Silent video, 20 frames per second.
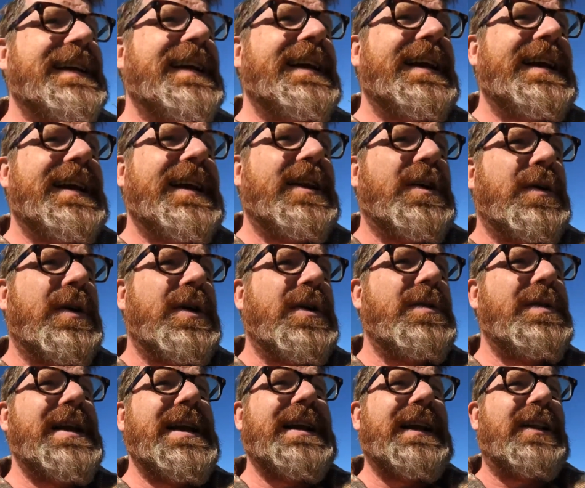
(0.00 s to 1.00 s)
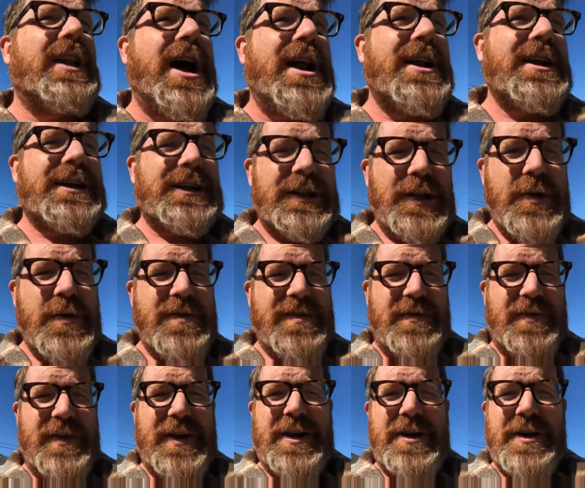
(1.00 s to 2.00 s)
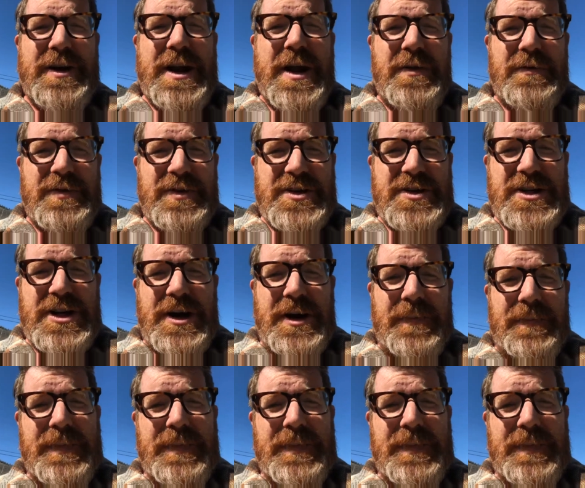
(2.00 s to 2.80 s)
You know, you need a lot of clues to figure it out for sure.